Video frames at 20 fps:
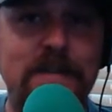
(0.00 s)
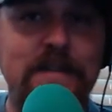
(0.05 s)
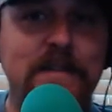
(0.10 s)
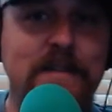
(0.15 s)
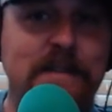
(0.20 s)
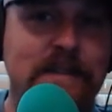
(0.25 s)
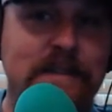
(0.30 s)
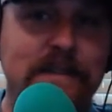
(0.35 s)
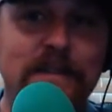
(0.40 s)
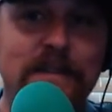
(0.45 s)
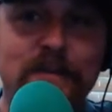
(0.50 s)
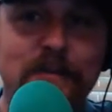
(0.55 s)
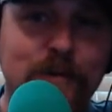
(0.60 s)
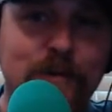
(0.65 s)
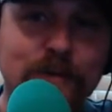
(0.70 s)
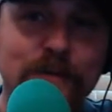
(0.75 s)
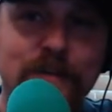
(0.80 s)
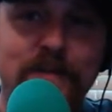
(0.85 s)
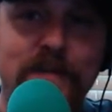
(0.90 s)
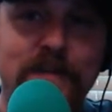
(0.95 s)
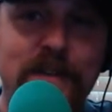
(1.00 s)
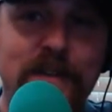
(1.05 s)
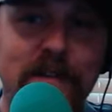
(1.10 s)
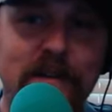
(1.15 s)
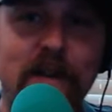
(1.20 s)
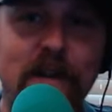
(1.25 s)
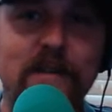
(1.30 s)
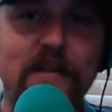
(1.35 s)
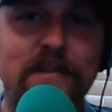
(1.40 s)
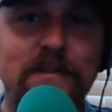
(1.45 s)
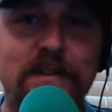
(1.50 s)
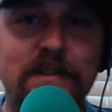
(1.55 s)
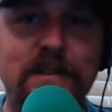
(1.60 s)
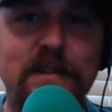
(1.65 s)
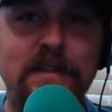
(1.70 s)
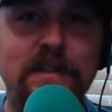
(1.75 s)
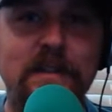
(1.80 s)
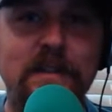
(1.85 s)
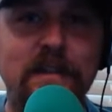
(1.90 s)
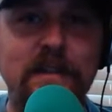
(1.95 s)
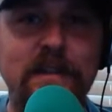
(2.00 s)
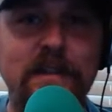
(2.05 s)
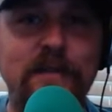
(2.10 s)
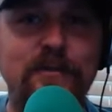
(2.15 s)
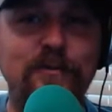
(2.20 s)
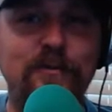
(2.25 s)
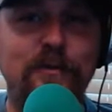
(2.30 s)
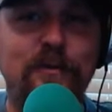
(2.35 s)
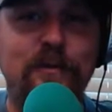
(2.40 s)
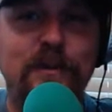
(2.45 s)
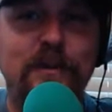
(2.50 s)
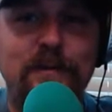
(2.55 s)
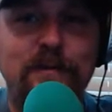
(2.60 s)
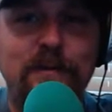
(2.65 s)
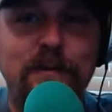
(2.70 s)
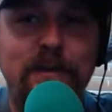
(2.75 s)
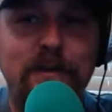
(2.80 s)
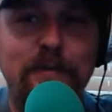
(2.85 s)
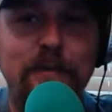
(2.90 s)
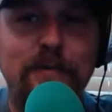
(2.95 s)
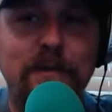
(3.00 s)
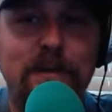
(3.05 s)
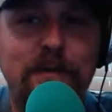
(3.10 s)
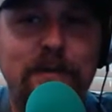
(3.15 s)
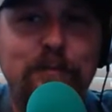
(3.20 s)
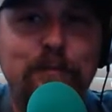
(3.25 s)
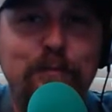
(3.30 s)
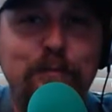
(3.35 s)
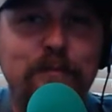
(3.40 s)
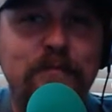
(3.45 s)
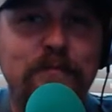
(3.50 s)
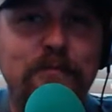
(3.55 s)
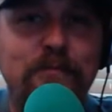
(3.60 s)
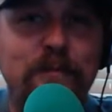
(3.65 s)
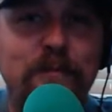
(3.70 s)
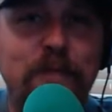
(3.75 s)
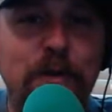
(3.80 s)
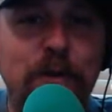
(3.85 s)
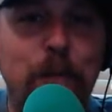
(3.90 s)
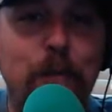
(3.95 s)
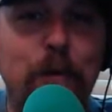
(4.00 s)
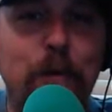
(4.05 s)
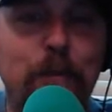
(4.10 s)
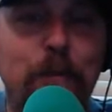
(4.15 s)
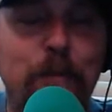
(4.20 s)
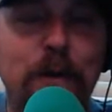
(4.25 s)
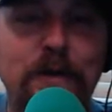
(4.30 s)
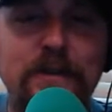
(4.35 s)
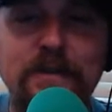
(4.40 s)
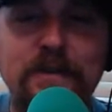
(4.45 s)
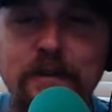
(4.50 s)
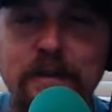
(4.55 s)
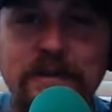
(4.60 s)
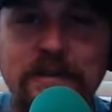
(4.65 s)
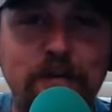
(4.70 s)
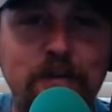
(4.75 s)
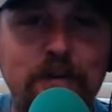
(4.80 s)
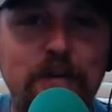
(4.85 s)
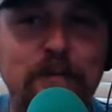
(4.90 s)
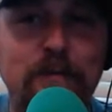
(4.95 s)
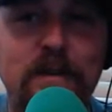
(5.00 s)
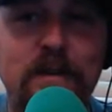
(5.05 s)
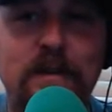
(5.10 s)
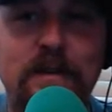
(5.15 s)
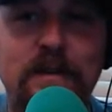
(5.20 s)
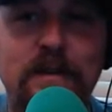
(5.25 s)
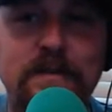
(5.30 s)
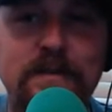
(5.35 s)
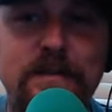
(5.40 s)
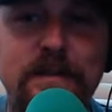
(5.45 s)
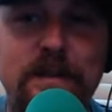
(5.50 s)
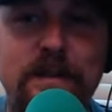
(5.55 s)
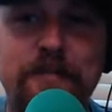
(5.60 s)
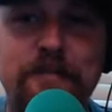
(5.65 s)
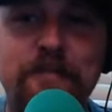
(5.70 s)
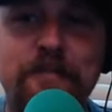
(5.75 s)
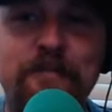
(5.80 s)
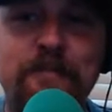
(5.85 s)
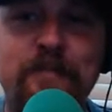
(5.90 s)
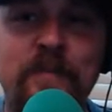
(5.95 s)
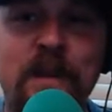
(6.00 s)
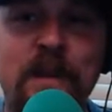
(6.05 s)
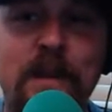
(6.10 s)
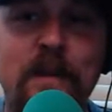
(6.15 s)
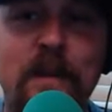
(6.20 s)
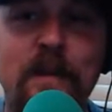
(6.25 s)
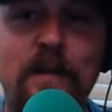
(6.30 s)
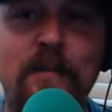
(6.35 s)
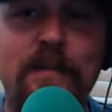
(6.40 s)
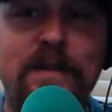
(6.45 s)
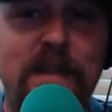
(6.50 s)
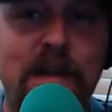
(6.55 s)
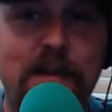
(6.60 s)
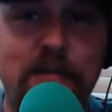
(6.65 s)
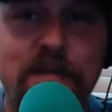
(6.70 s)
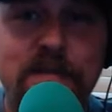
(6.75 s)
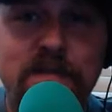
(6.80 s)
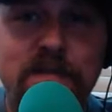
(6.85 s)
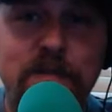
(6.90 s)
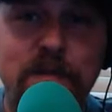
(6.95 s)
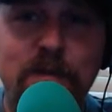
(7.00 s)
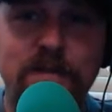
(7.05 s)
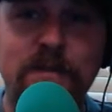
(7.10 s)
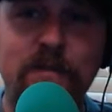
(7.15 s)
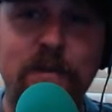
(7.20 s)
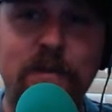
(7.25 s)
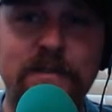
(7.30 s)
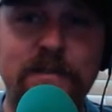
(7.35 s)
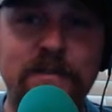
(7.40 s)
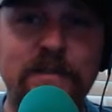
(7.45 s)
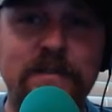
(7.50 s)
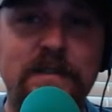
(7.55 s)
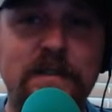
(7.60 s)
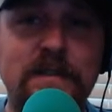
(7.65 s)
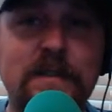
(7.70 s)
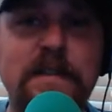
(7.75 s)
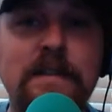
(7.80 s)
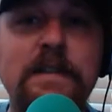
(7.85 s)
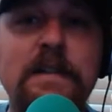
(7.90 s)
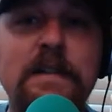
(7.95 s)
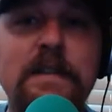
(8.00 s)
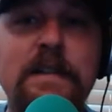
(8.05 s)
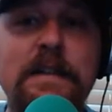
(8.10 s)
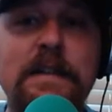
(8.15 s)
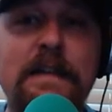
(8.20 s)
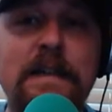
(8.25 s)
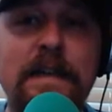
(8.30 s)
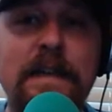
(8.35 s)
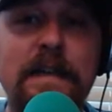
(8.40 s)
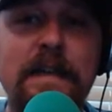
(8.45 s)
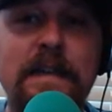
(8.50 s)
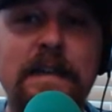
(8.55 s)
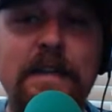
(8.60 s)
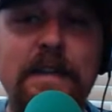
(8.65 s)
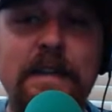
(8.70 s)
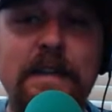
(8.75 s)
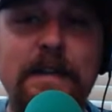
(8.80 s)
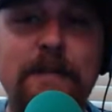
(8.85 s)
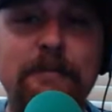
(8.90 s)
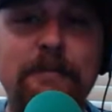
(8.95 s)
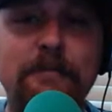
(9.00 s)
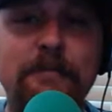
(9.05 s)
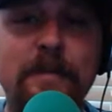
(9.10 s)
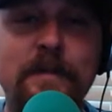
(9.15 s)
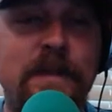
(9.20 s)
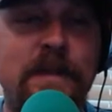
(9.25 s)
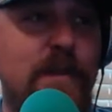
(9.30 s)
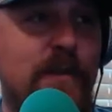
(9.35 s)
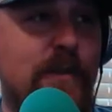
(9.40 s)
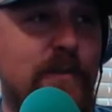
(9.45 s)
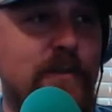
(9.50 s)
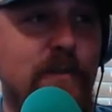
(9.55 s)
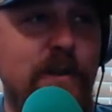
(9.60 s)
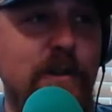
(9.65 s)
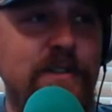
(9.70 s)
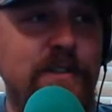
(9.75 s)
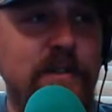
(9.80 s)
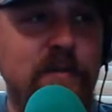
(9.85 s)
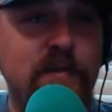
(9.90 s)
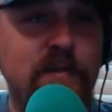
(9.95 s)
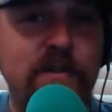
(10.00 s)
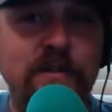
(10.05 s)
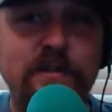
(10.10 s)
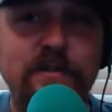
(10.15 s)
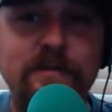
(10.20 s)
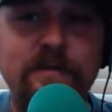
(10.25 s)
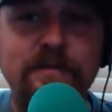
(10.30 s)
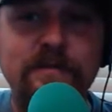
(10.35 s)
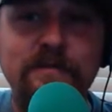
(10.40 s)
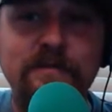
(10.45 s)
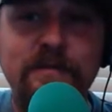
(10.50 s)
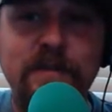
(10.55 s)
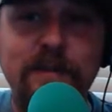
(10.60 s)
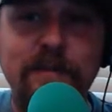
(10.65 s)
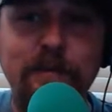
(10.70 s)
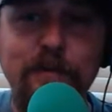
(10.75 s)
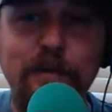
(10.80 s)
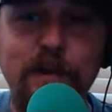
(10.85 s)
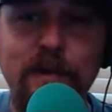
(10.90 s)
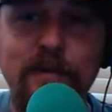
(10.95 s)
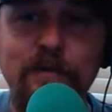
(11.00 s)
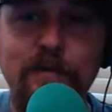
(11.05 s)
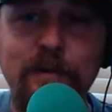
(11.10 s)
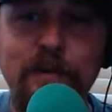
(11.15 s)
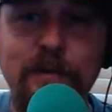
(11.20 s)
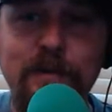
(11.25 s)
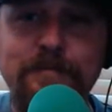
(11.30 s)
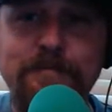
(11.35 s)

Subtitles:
in this world of technology and shortcuts, we don't really, put punctuation where it belongs. So, but that was the first question. And here goes question number 2, if you're ready for it.